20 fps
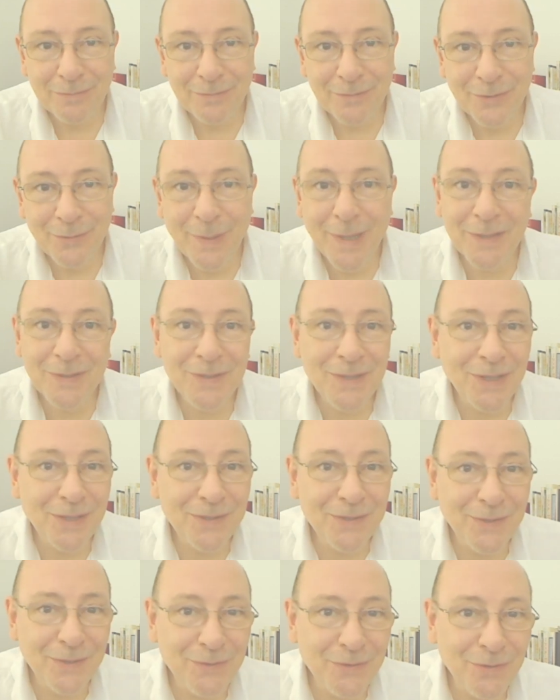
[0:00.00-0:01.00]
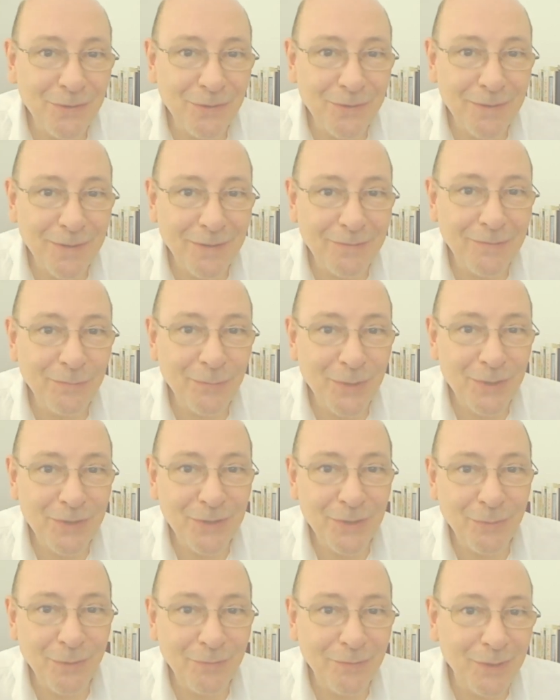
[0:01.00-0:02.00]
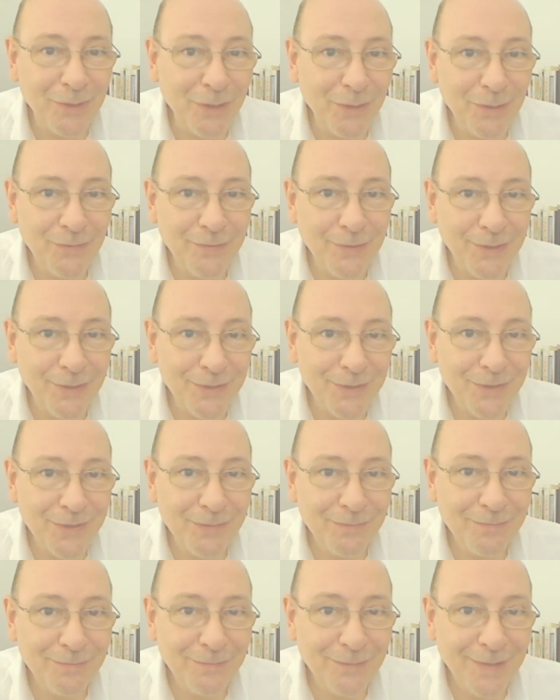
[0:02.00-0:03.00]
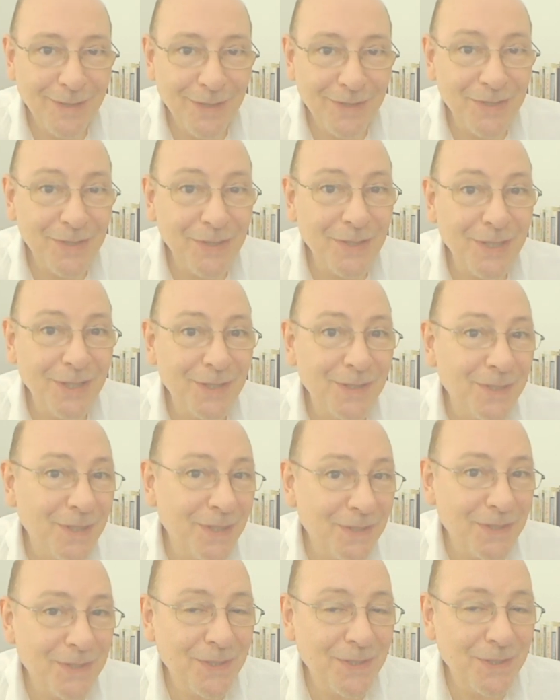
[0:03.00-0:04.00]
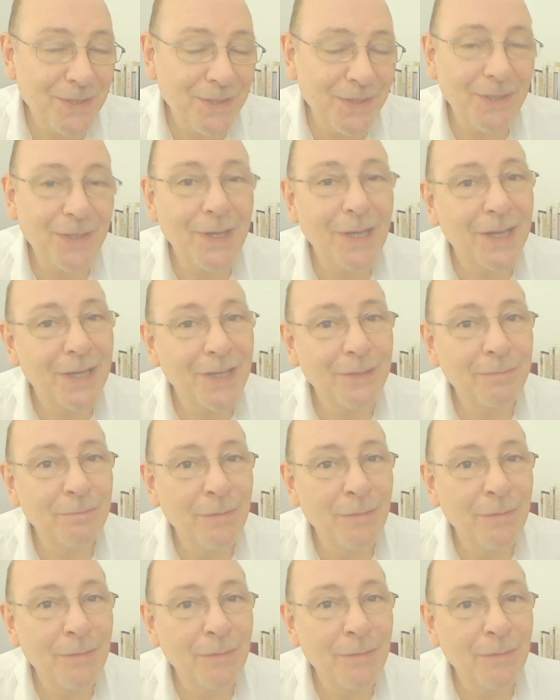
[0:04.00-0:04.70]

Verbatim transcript: to access the truth, love and wisdom of the universe as it exists today,